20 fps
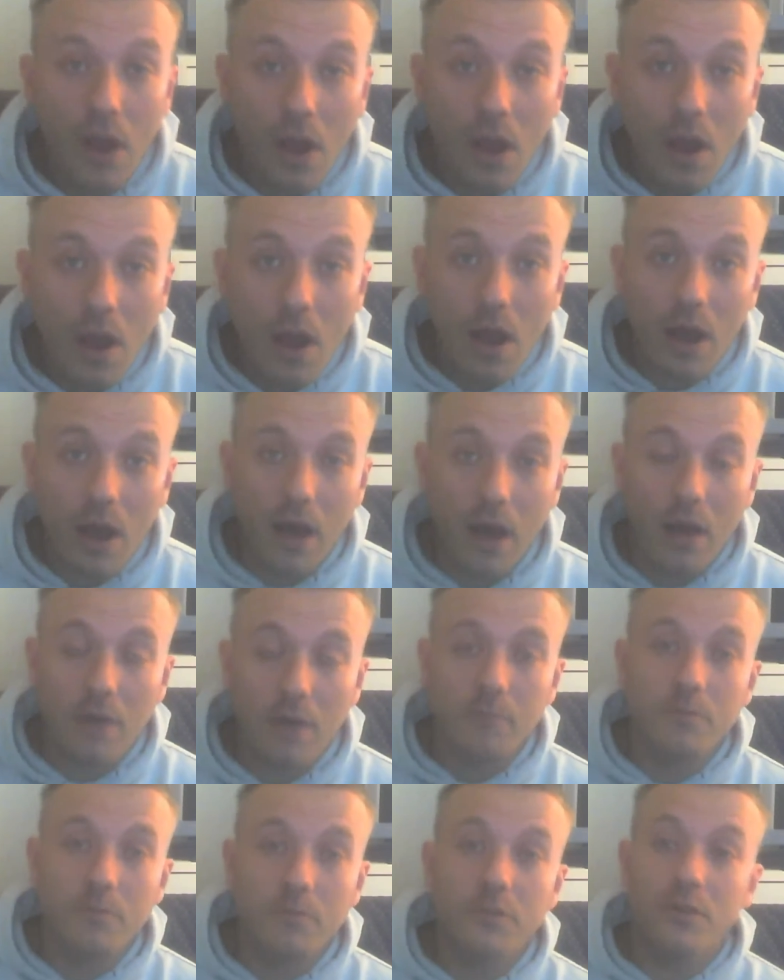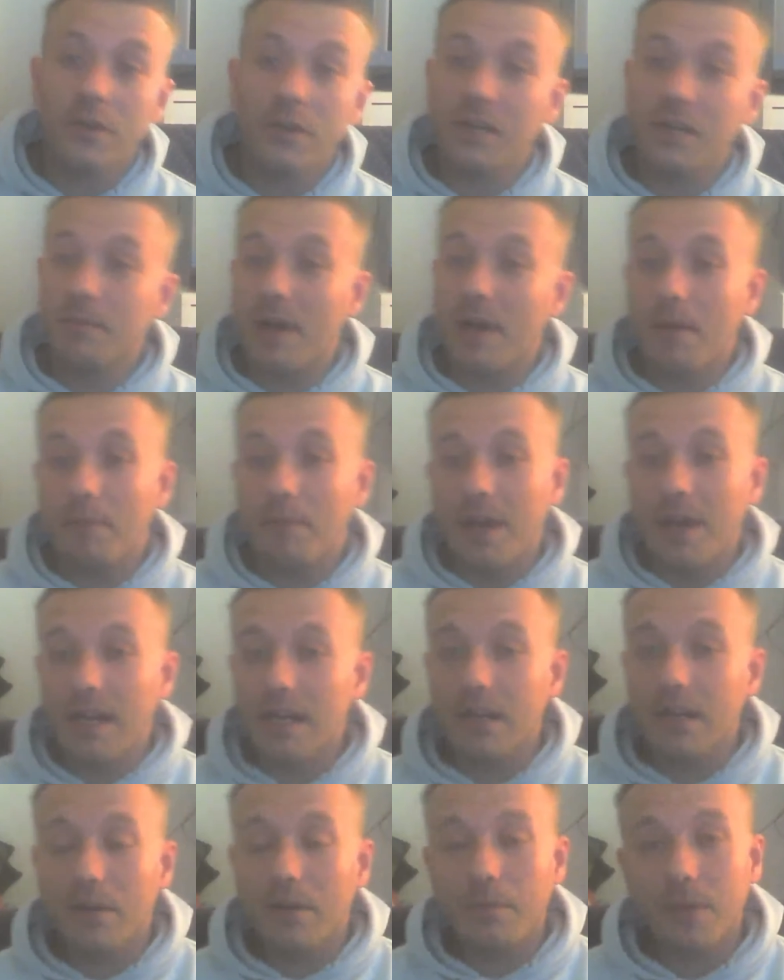Talking about
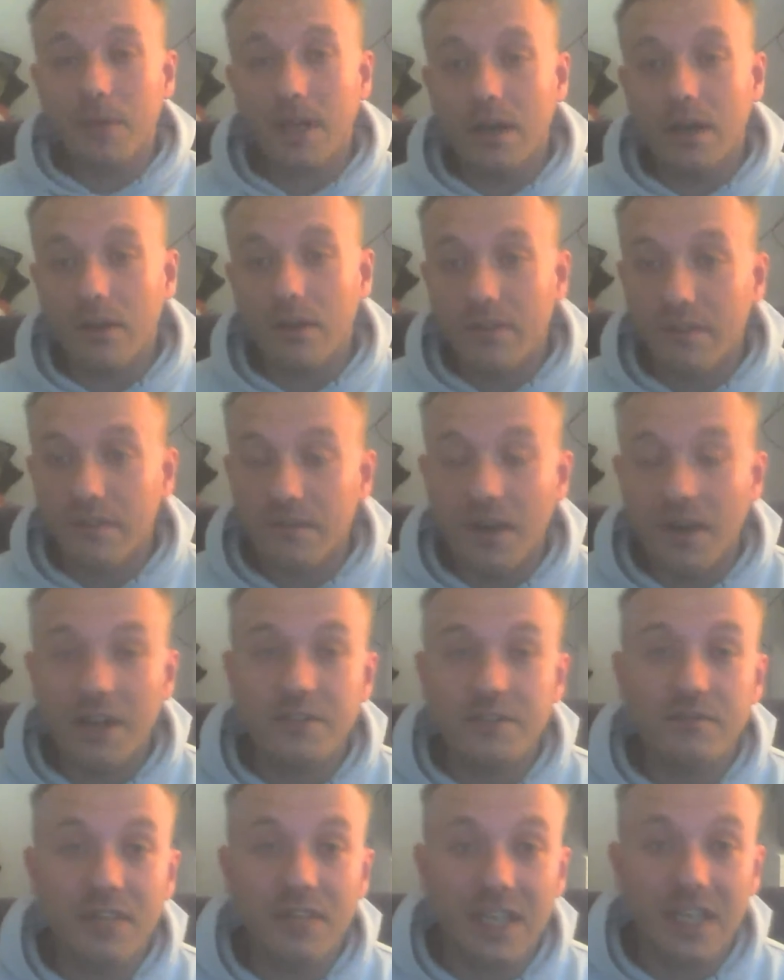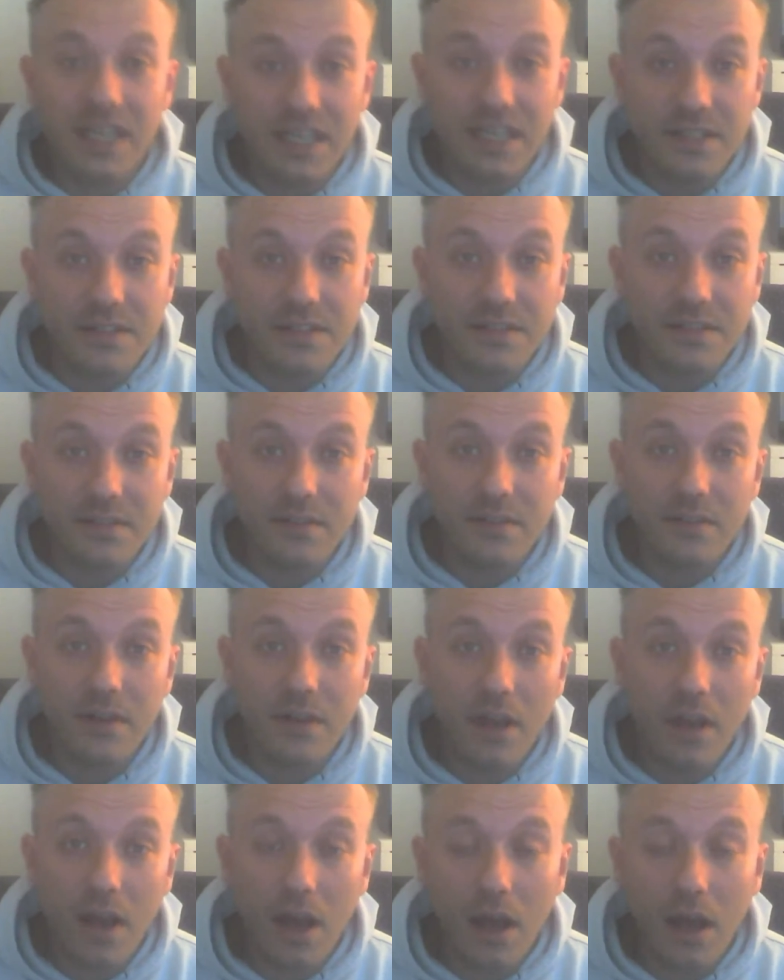Mania, we got the first release
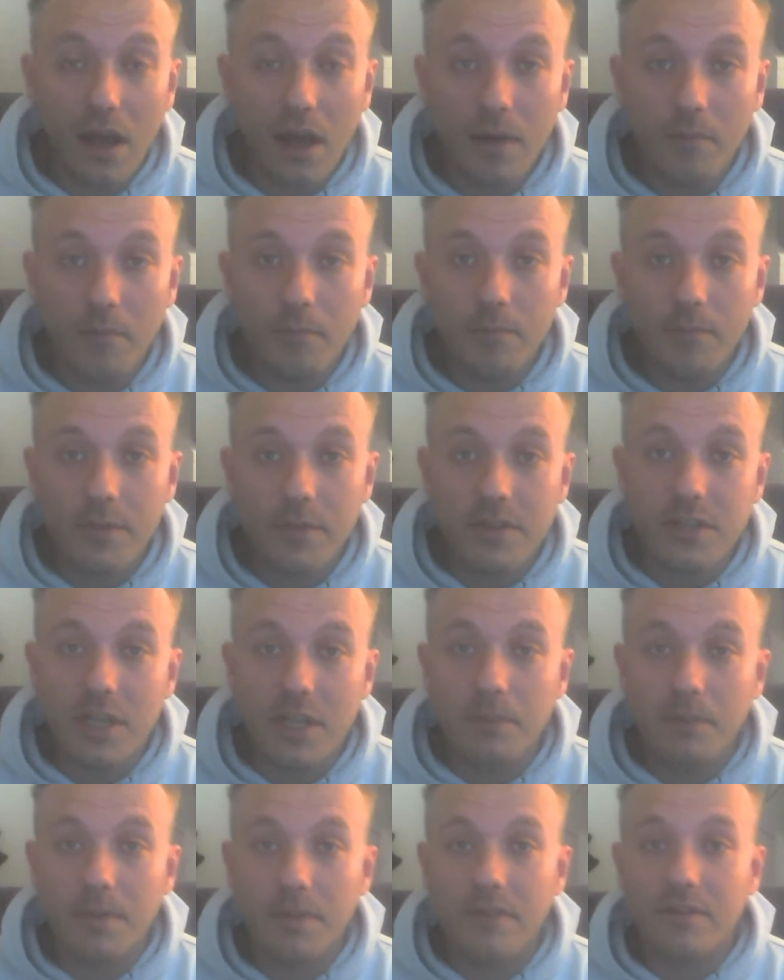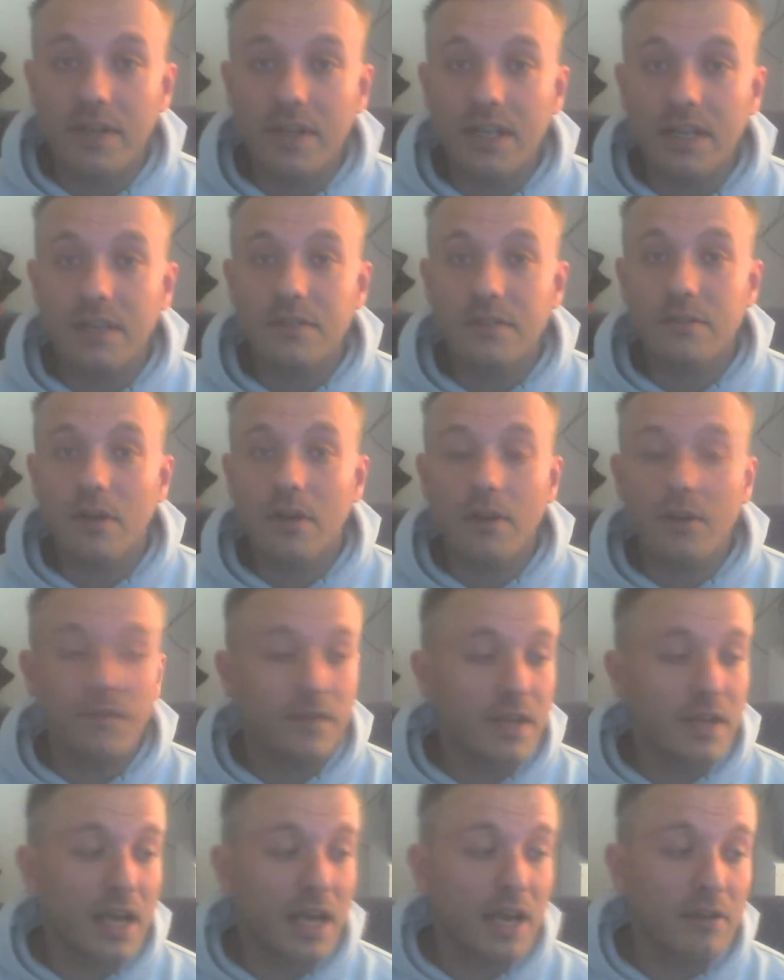that's going to be released
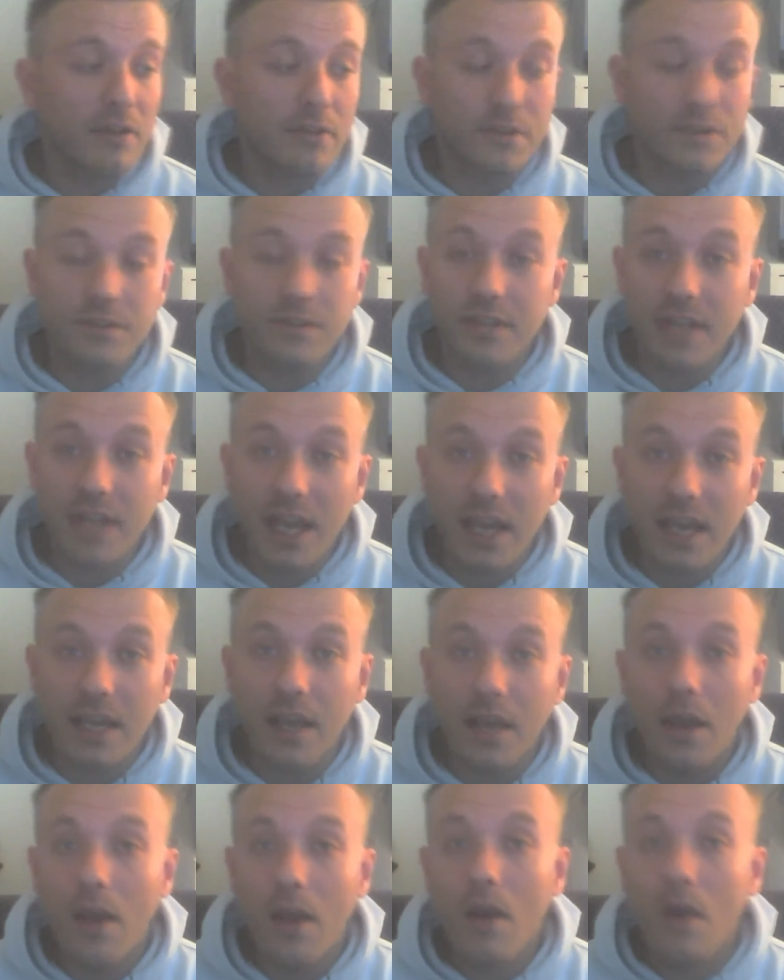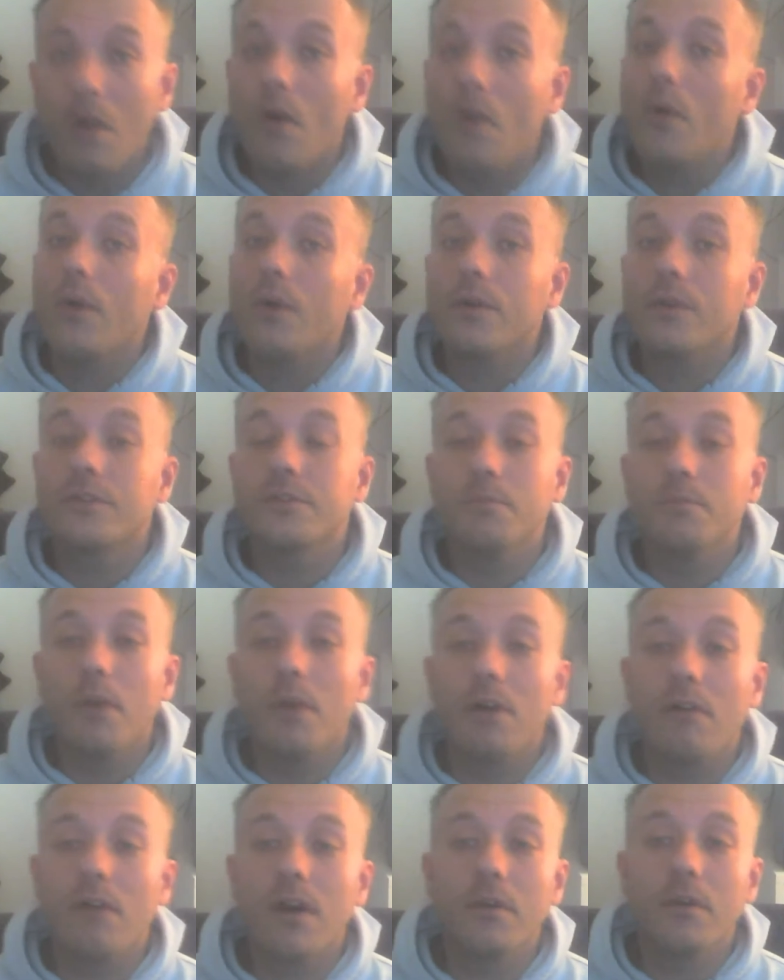hopefully later on today or
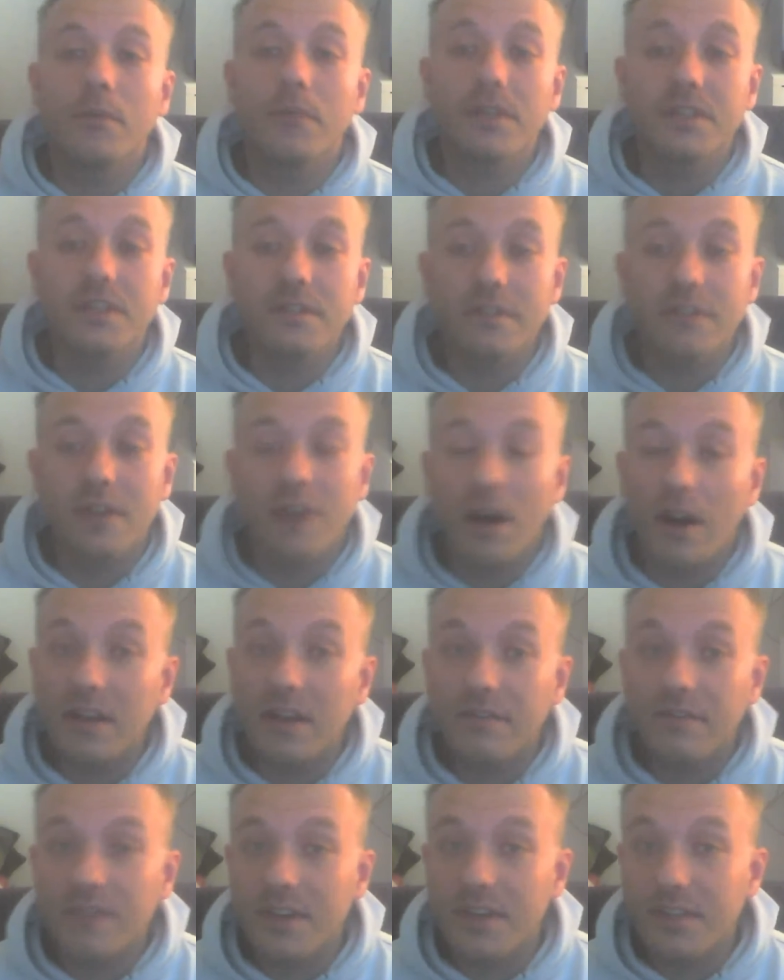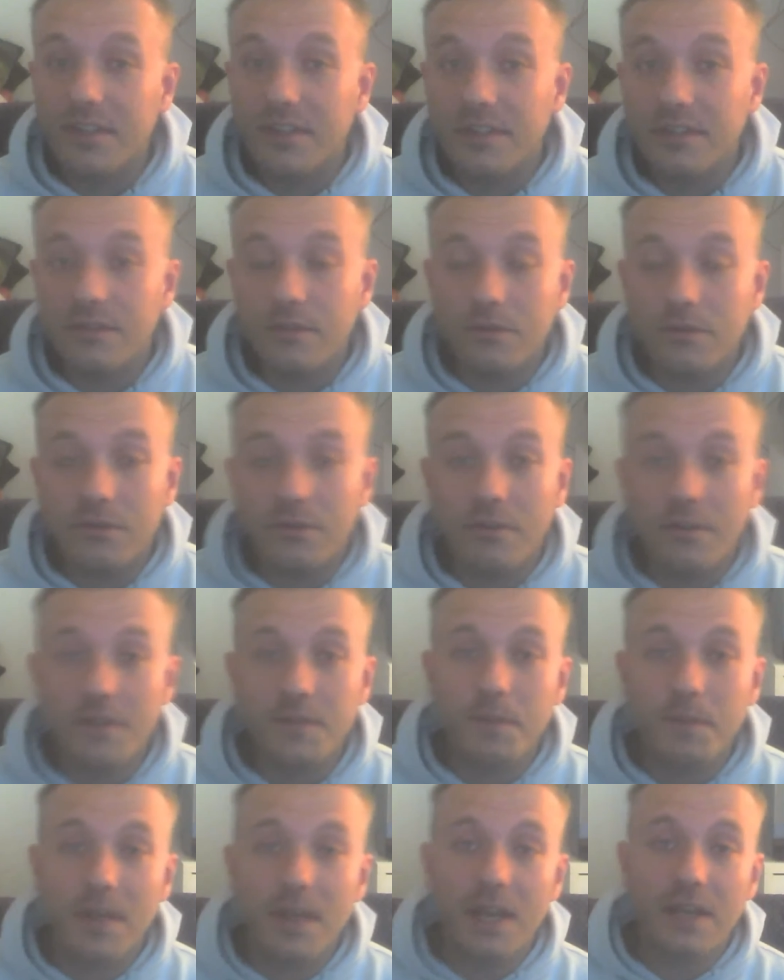tomorrow, which is Darlian versus Notorious
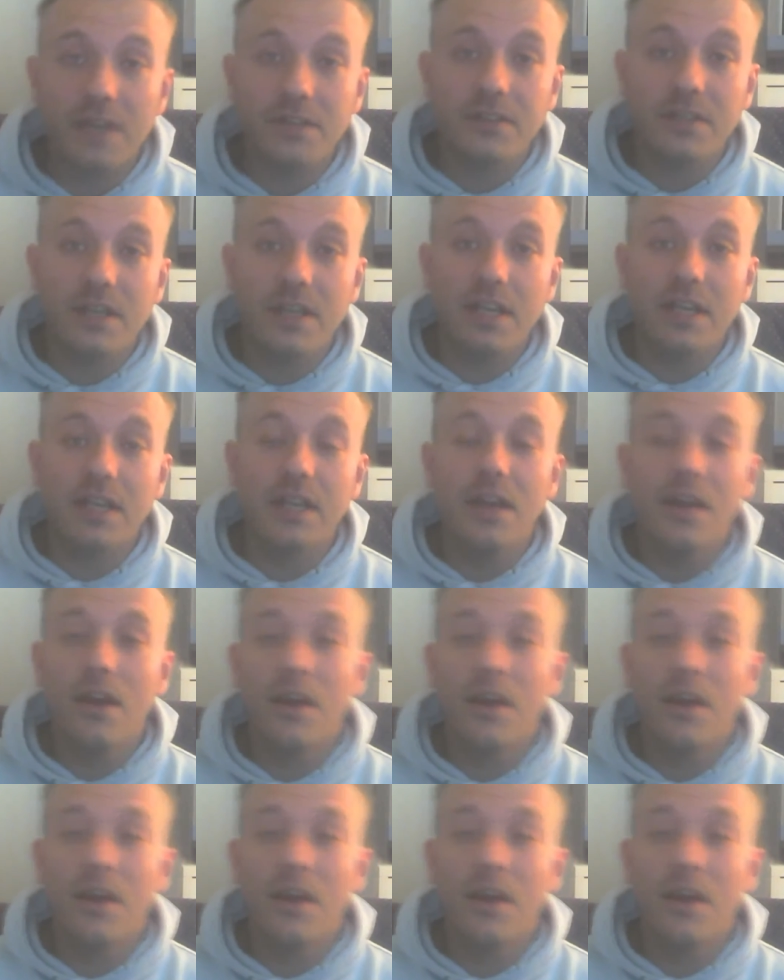PhD.